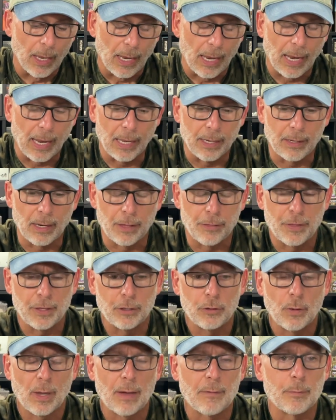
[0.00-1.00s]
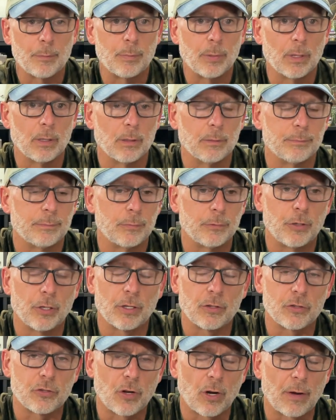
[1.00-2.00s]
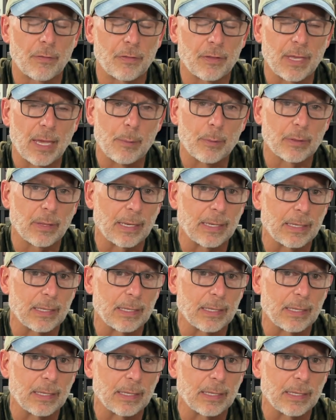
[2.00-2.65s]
And I think you have you can start off the game with like